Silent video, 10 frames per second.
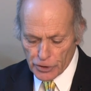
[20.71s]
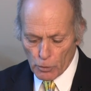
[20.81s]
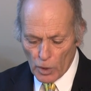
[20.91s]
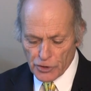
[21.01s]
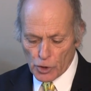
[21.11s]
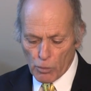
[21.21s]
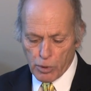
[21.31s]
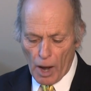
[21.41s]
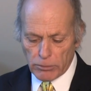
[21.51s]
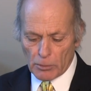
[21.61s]
There was no
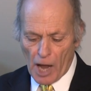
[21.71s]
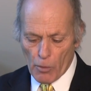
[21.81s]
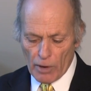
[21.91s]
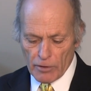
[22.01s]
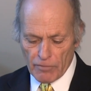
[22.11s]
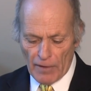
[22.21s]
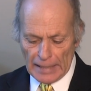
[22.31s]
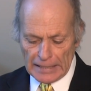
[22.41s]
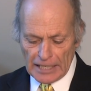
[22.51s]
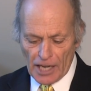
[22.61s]
problem, however,
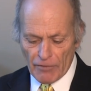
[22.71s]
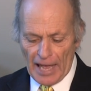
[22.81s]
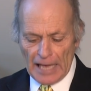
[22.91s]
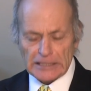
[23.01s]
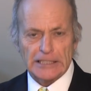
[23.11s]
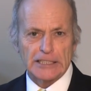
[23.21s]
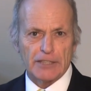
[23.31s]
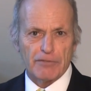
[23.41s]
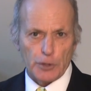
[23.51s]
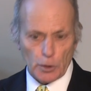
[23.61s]
finding enough asses
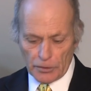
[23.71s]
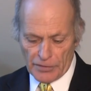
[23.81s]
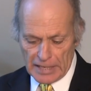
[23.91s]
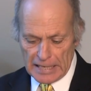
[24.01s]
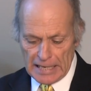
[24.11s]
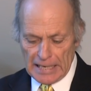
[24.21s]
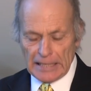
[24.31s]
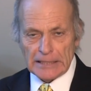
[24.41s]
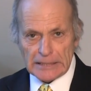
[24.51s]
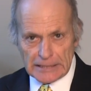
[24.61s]
to fill the
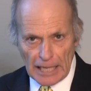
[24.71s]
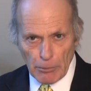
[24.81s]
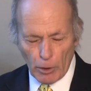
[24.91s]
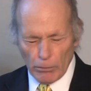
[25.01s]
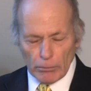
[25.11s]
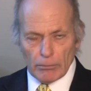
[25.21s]
stable